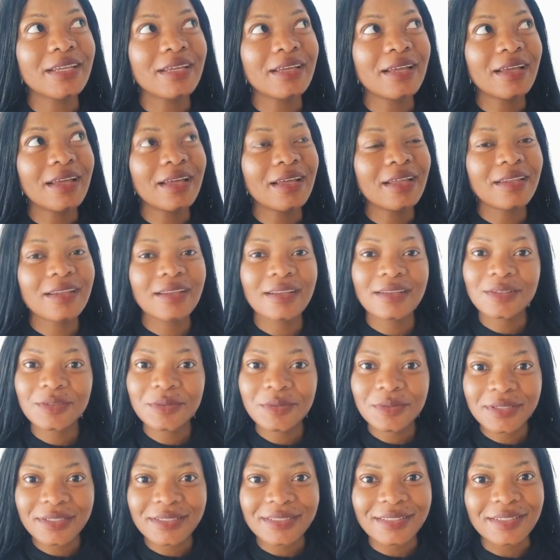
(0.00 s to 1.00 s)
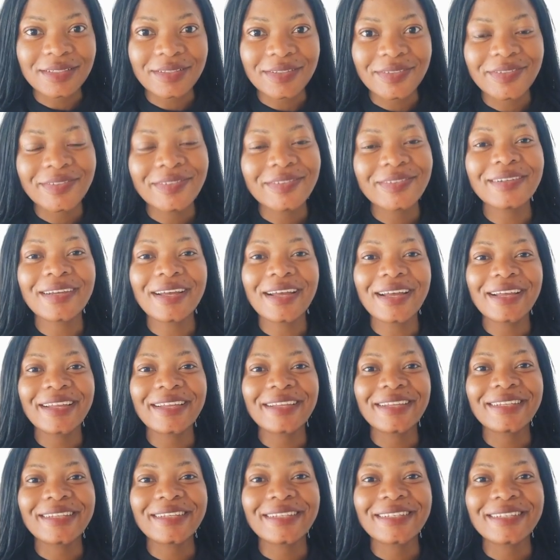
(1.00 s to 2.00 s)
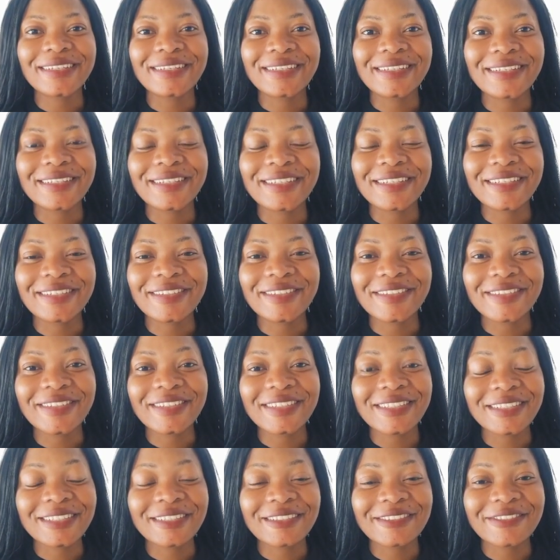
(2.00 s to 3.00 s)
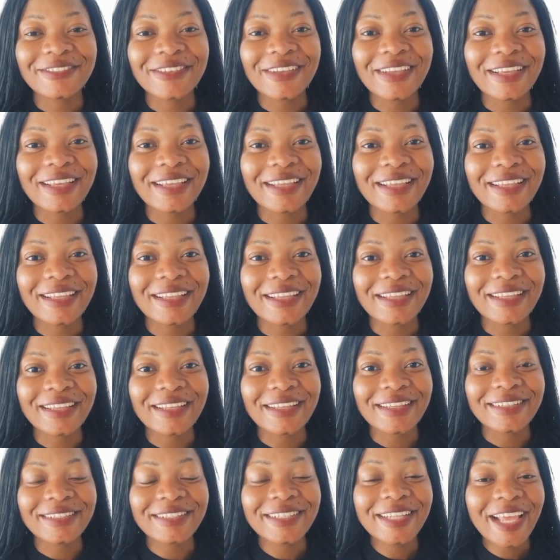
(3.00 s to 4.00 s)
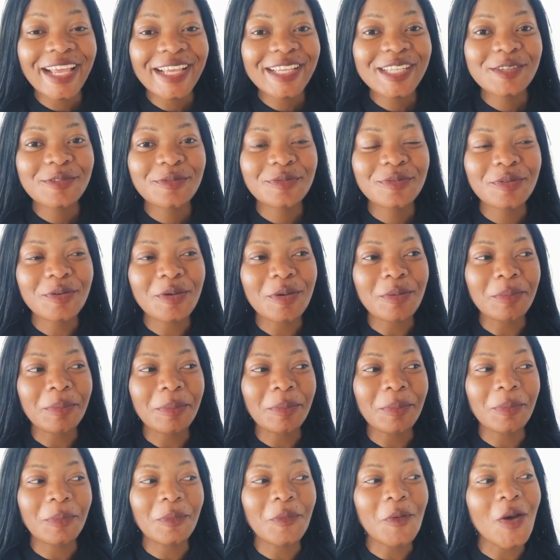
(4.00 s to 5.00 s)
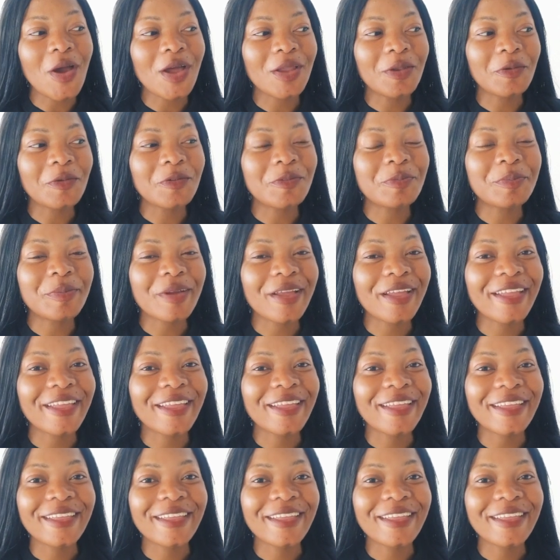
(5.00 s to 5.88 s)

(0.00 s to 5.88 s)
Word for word: uh, two days ago i received a text from one of my